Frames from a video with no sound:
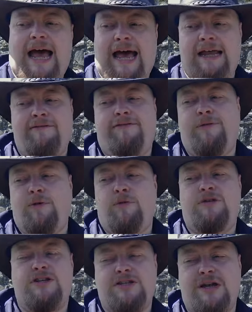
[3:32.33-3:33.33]
and
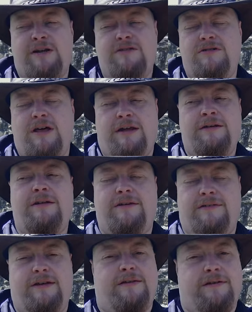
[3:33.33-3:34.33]
for just under
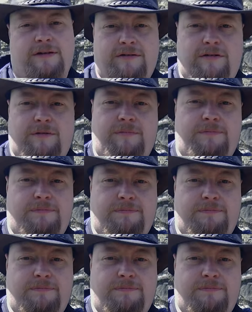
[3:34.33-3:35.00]
£600